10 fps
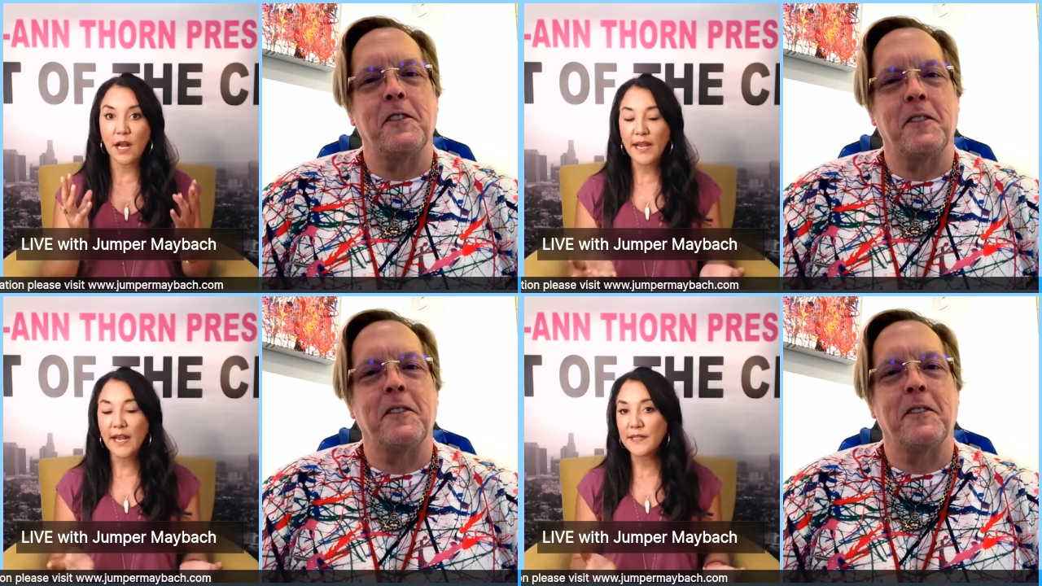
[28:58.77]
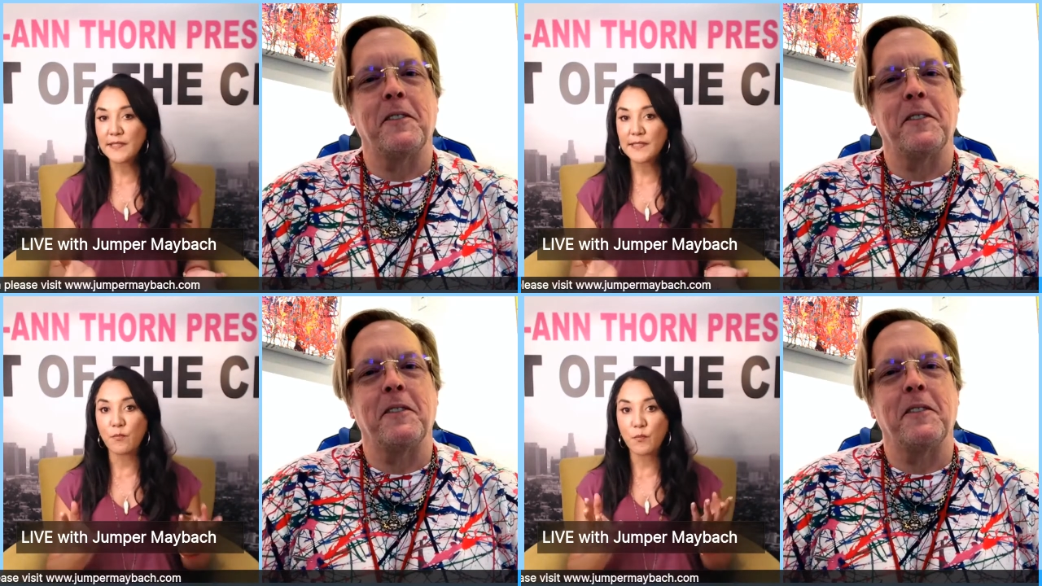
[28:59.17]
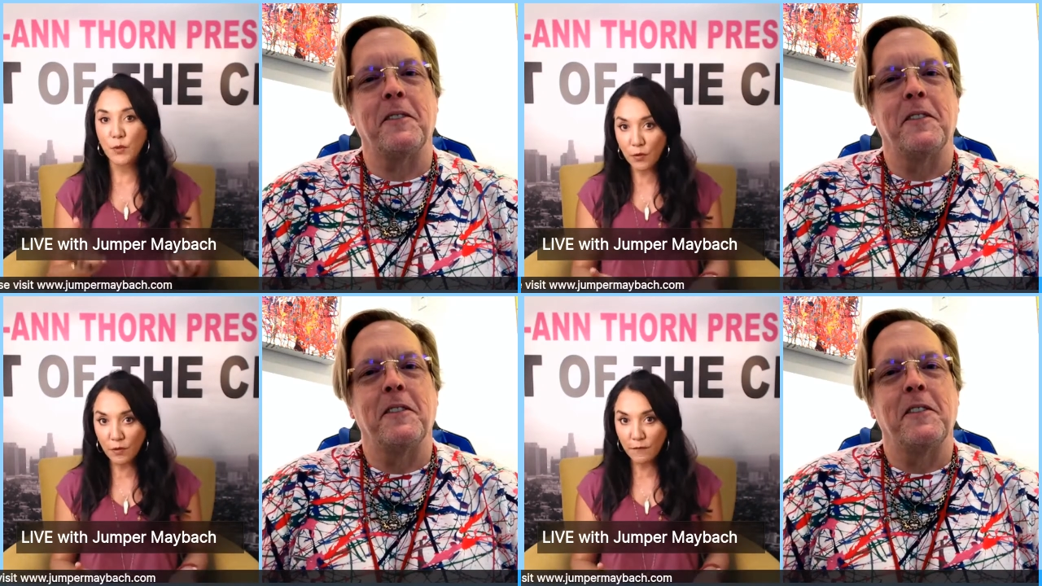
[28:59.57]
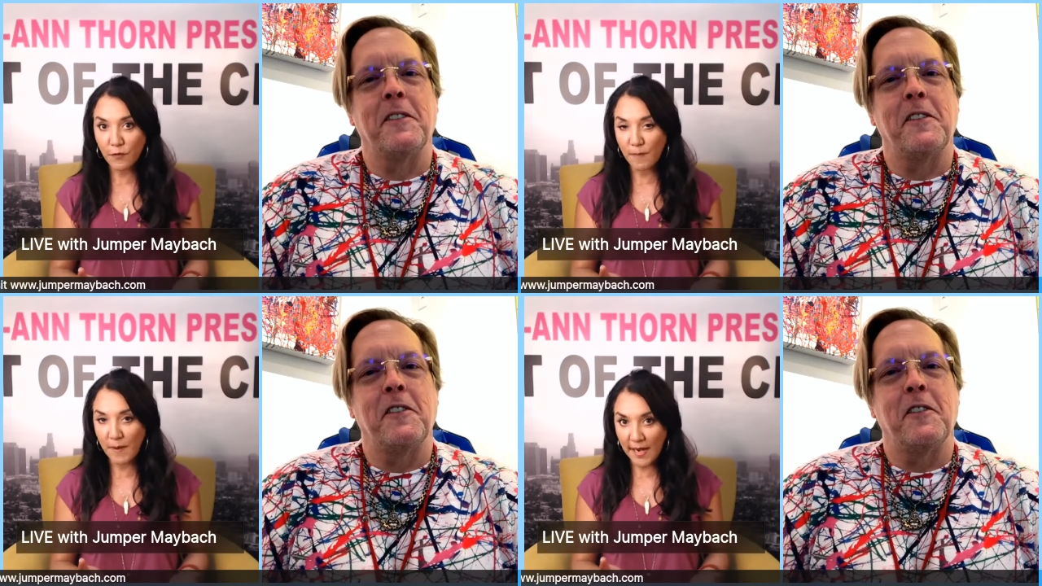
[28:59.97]
Speaker 1: had some
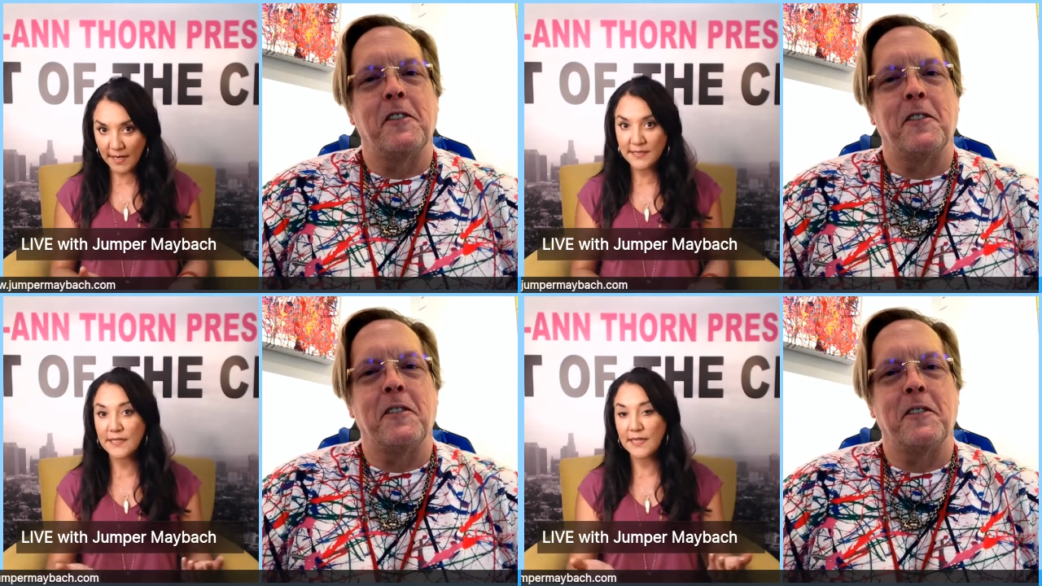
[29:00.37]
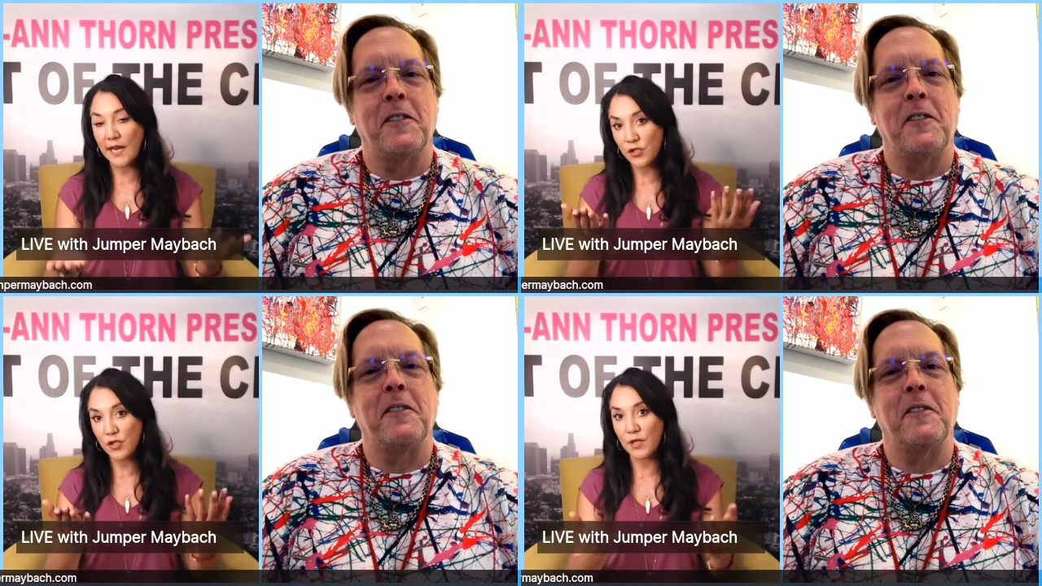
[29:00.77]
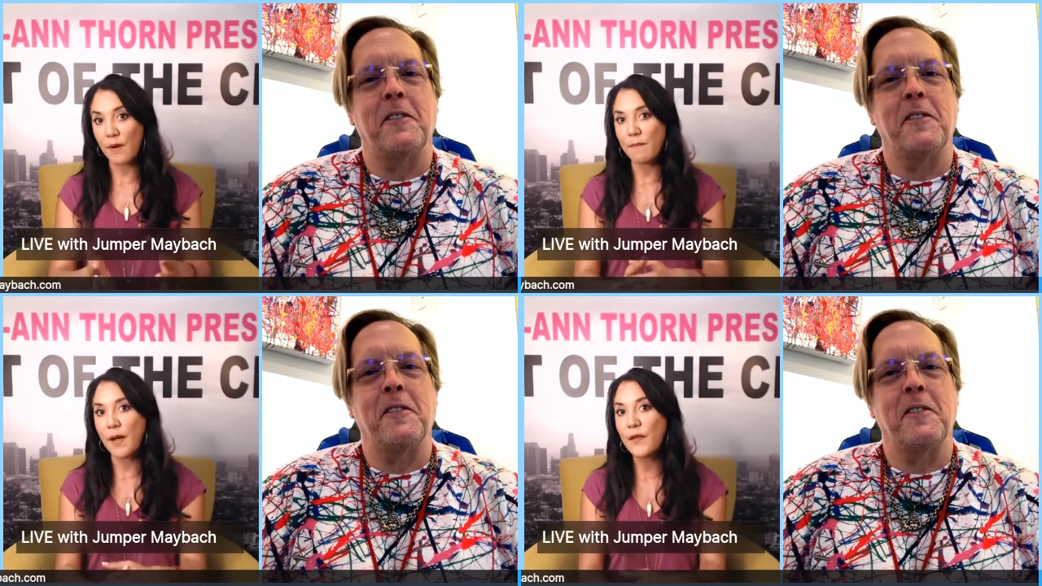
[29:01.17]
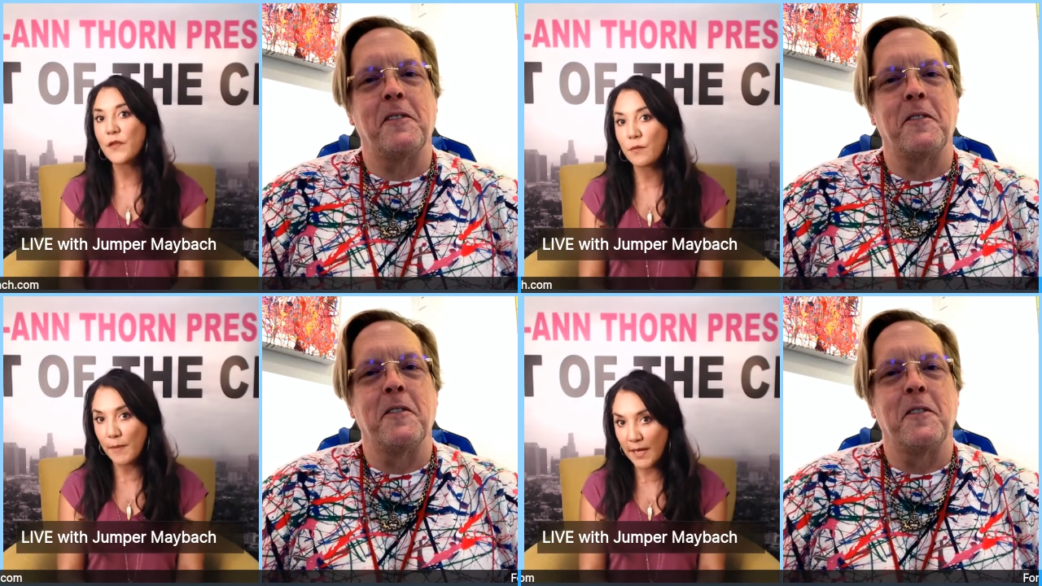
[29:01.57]
beautiful masks. Actually, my mother
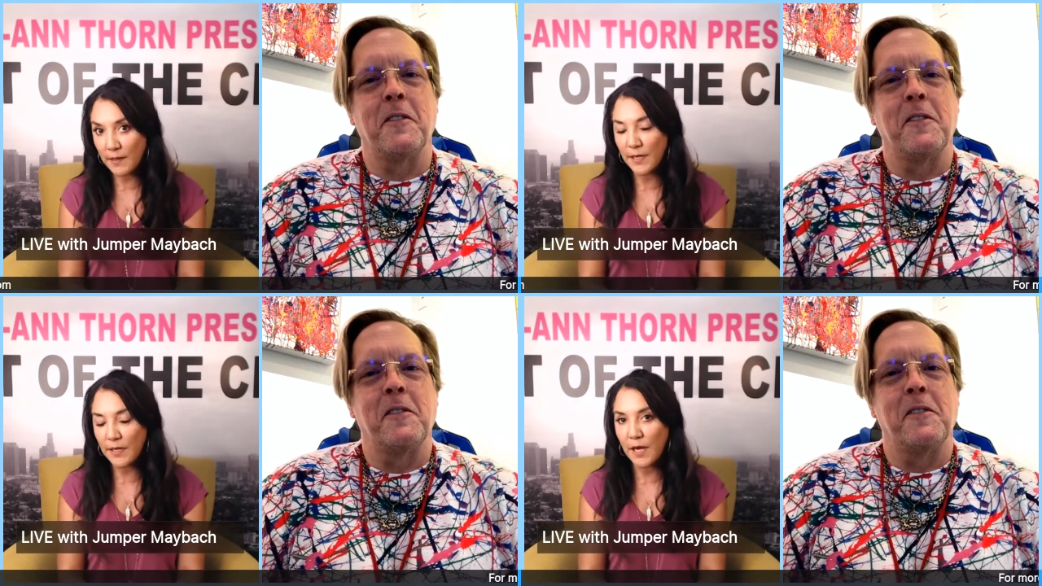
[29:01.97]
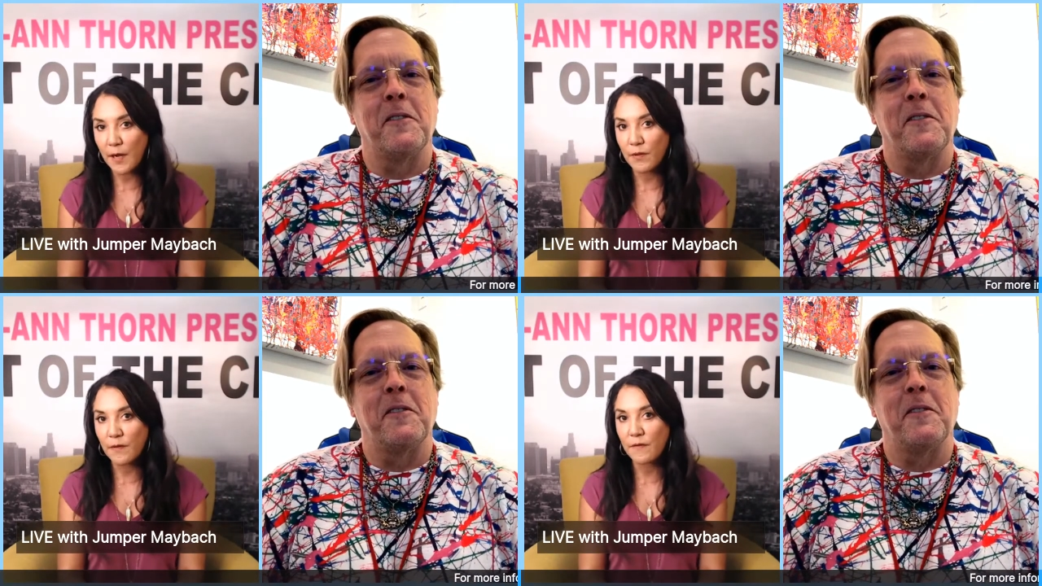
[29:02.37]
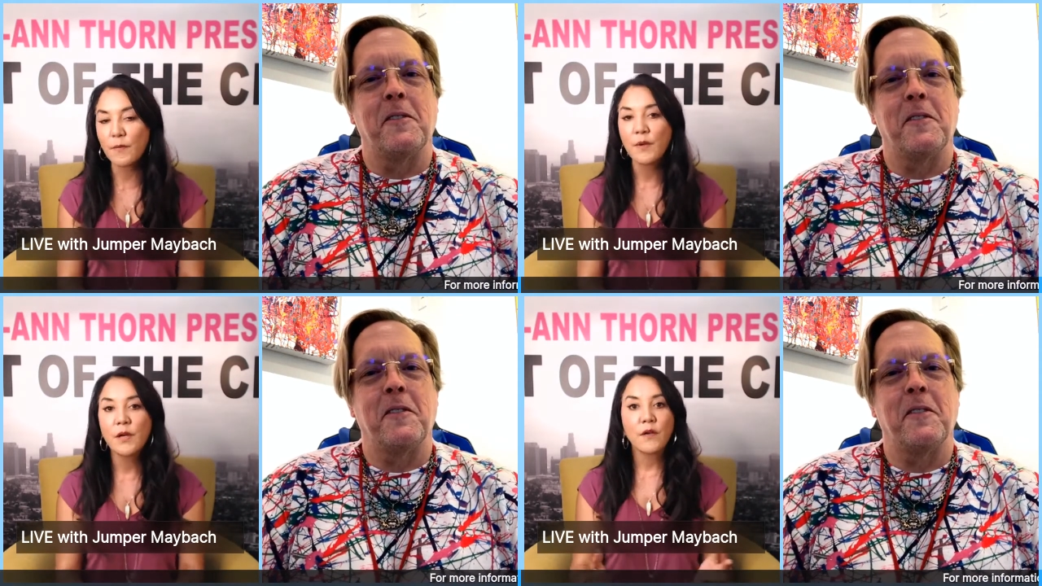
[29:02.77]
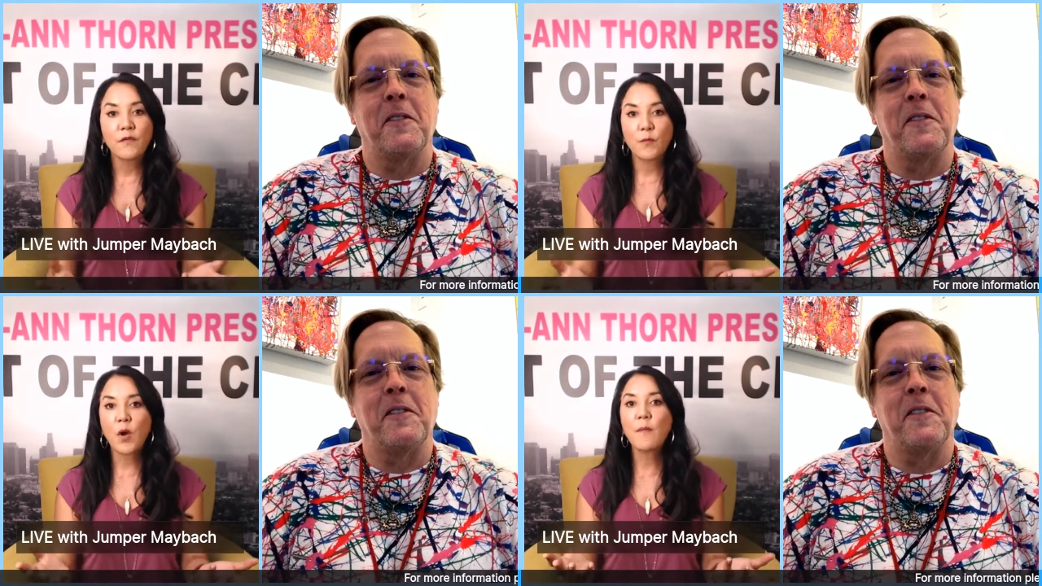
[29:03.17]
made me a couple of them.
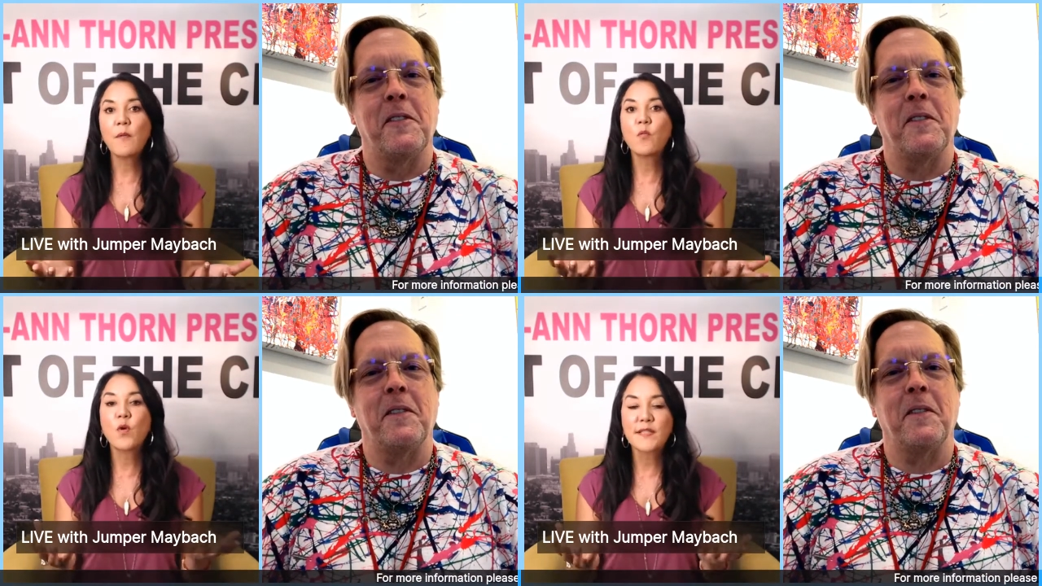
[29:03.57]
The problem was I